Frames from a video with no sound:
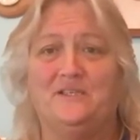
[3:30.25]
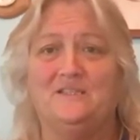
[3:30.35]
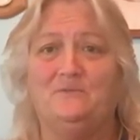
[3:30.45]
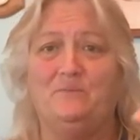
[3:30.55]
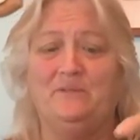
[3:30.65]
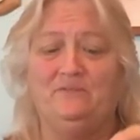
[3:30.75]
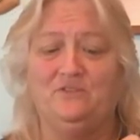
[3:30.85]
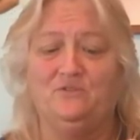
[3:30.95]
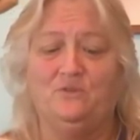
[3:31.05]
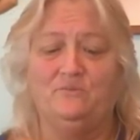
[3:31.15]
I said, well, I'm gonna leave
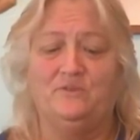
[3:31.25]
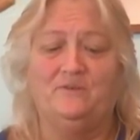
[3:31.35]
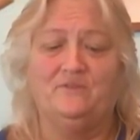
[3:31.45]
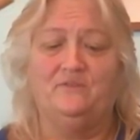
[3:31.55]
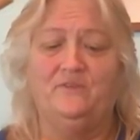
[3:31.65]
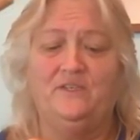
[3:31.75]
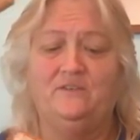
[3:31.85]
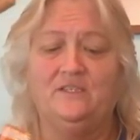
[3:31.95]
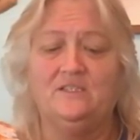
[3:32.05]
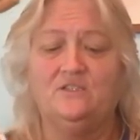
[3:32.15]
the door open until after the
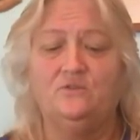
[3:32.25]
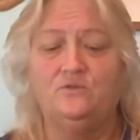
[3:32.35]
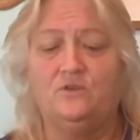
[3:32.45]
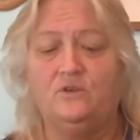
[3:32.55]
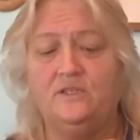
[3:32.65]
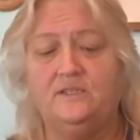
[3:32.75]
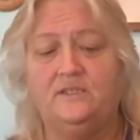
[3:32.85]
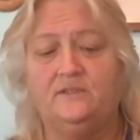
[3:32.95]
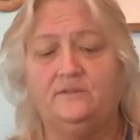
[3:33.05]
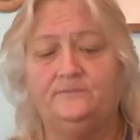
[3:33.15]
video because it's so dark
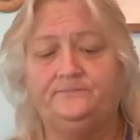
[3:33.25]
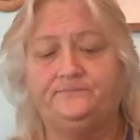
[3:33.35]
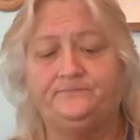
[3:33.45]
in here.